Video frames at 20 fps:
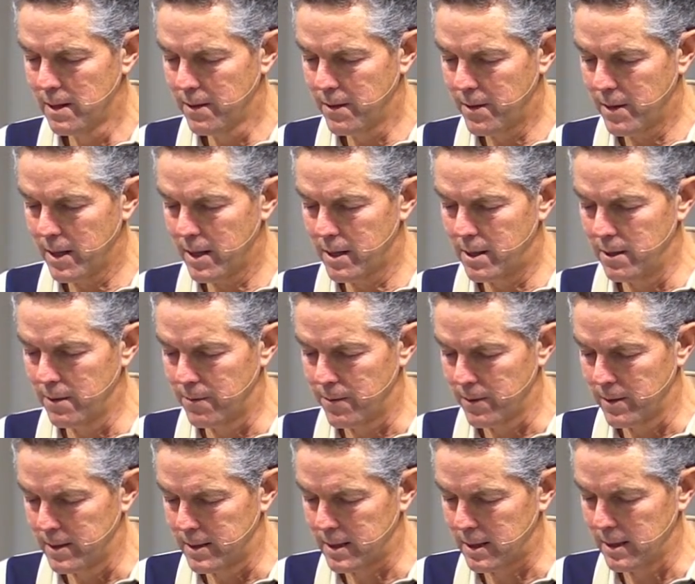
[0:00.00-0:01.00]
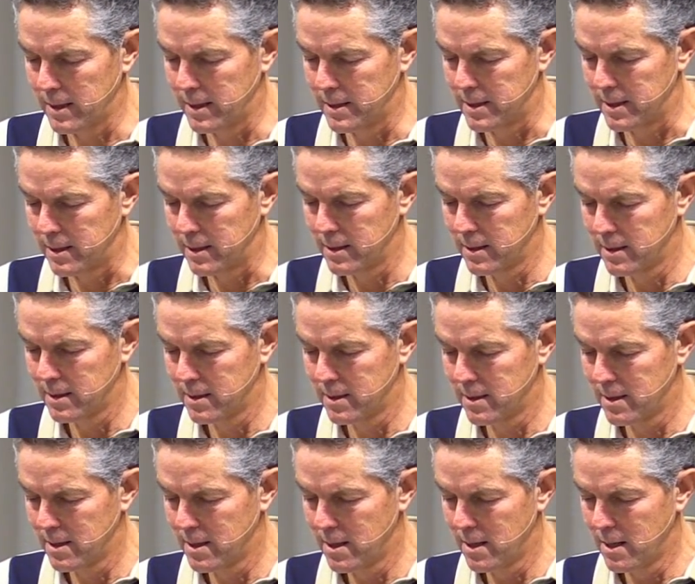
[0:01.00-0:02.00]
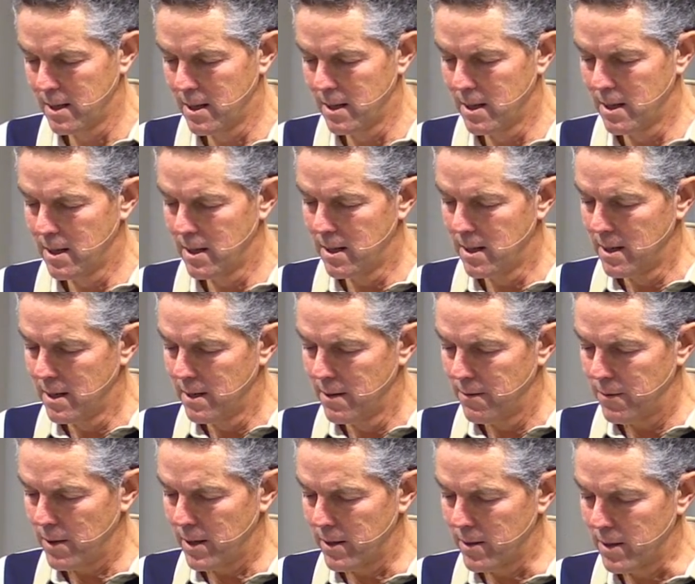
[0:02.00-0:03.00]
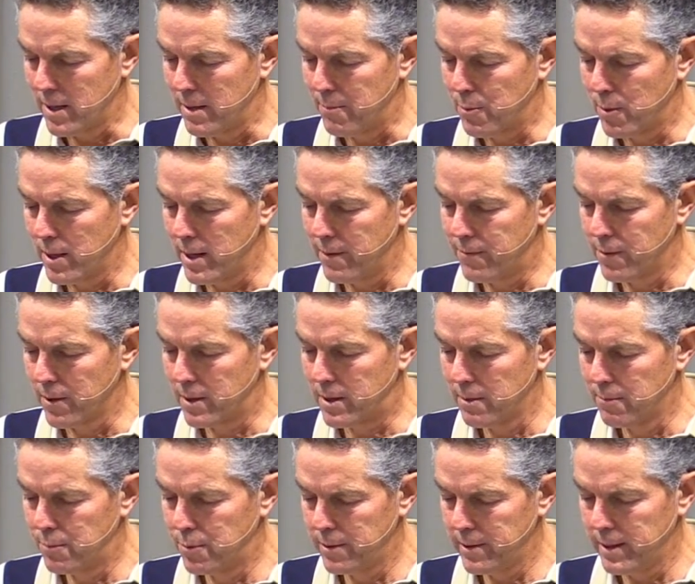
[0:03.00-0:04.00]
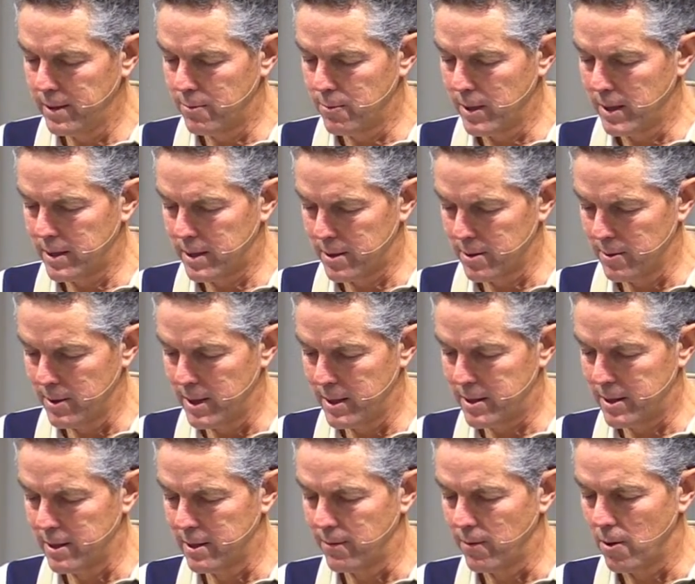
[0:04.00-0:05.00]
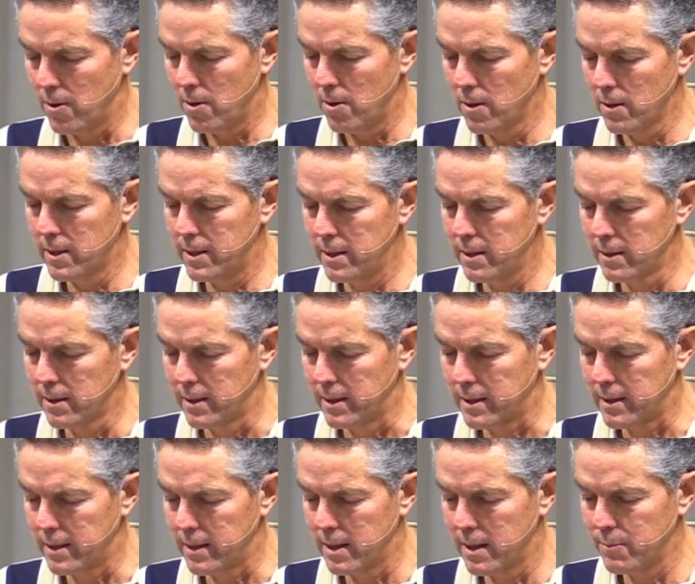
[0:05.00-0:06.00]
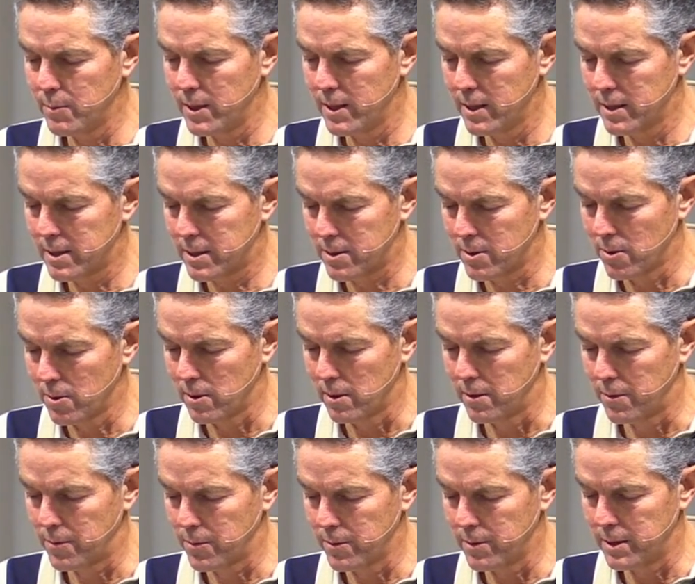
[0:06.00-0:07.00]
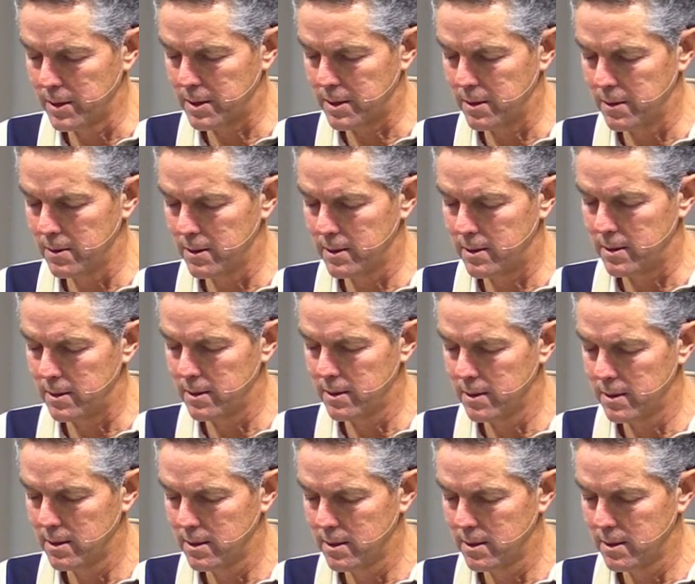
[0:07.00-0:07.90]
Thank you for this cleansing. Father, I pray for complete restoration of all healing the enemy has stolen through disunity.